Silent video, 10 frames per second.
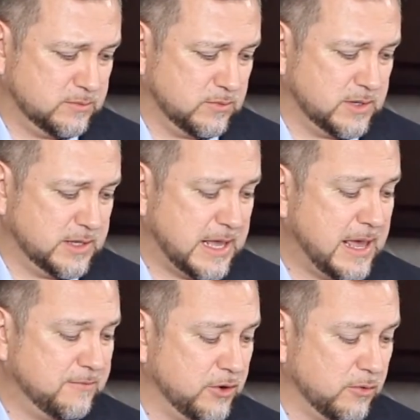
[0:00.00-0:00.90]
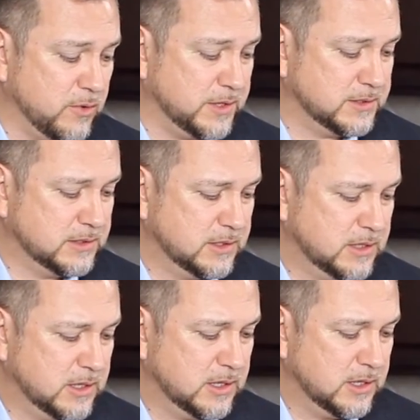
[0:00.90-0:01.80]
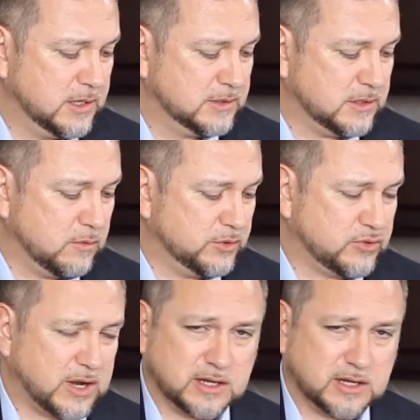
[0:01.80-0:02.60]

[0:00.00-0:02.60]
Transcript: one of the heavier ones. So we'll try